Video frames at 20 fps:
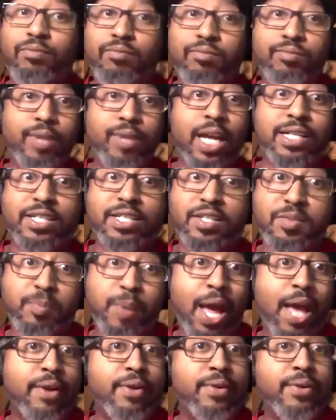like
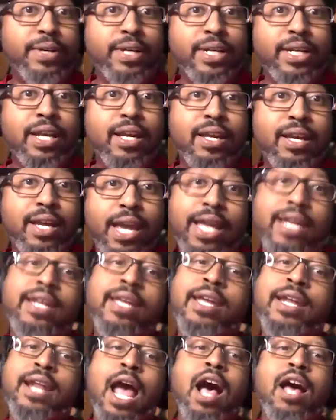spot on. And
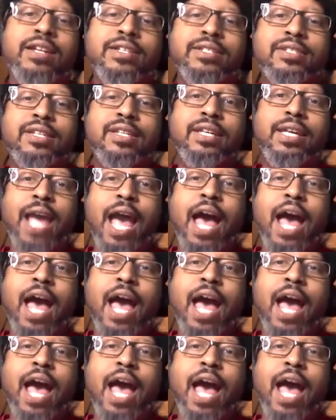then honestly,